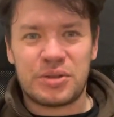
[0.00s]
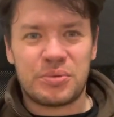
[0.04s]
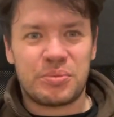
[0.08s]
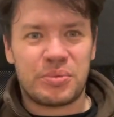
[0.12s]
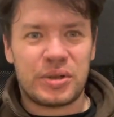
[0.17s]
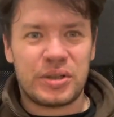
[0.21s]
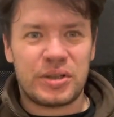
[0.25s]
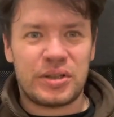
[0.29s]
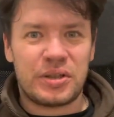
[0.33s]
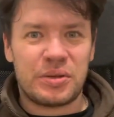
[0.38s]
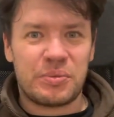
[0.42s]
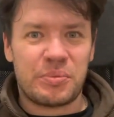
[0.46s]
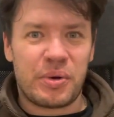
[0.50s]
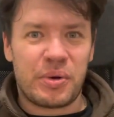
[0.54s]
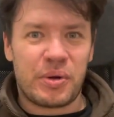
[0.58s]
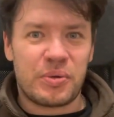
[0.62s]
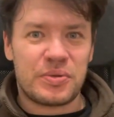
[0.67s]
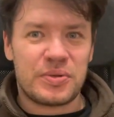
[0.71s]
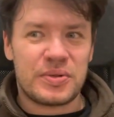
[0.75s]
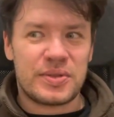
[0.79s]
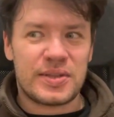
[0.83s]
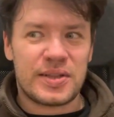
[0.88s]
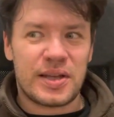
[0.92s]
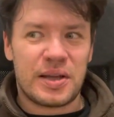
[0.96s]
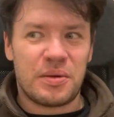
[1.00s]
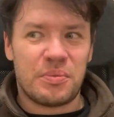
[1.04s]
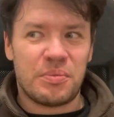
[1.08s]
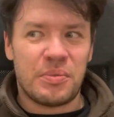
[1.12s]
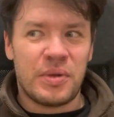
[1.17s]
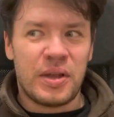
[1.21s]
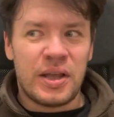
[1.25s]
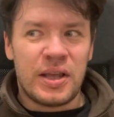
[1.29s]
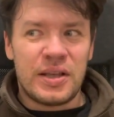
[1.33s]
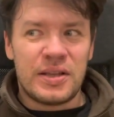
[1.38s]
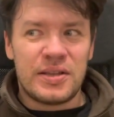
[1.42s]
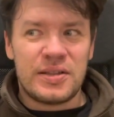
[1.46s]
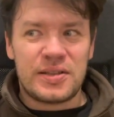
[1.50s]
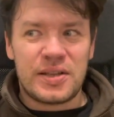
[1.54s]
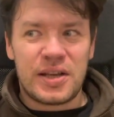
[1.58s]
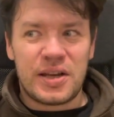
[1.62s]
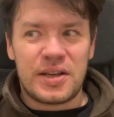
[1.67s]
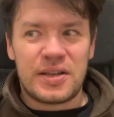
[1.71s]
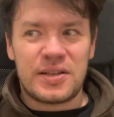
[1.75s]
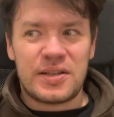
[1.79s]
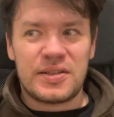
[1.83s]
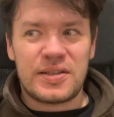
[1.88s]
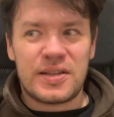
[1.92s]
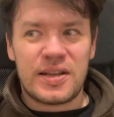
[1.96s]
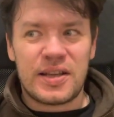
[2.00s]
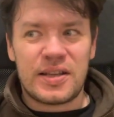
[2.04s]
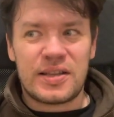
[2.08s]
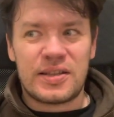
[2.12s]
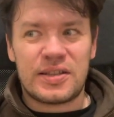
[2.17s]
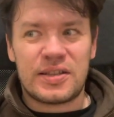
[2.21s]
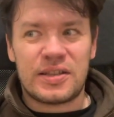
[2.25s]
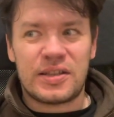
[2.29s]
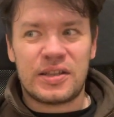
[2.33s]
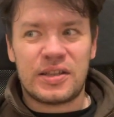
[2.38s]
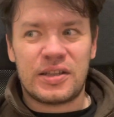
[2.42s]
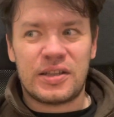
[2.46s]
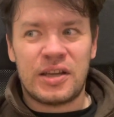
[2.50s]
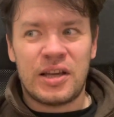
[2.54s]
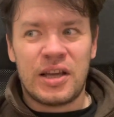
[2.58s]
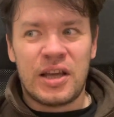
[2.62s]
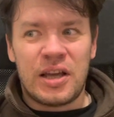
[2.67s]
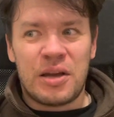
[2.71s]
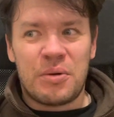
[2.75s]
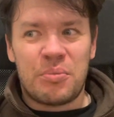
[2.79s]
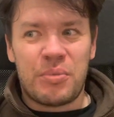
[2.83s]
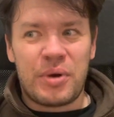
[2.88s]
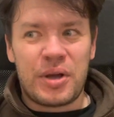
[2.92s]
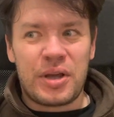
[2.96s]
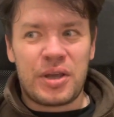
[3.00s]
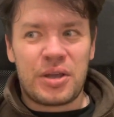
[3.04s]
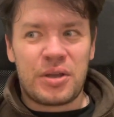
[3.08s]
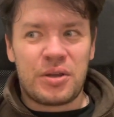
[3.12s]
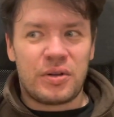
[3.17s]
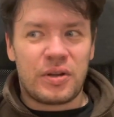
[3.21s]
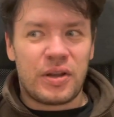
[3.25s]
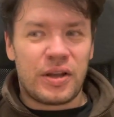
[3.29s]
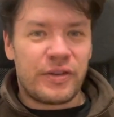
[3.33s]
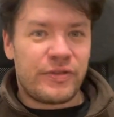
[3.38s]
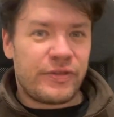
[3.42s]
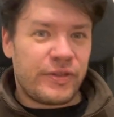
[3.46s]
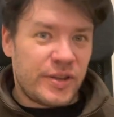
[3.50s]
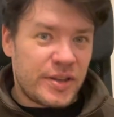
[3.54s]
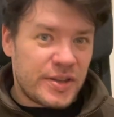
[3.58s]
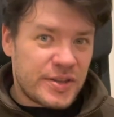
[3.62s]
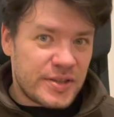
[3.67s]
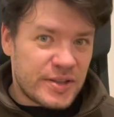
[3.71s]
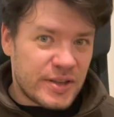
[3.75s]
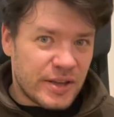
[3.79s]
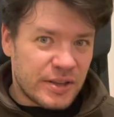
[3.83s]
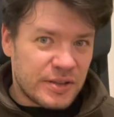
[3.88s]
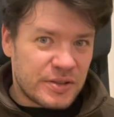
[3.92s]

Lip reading: but about some things that make your life easier.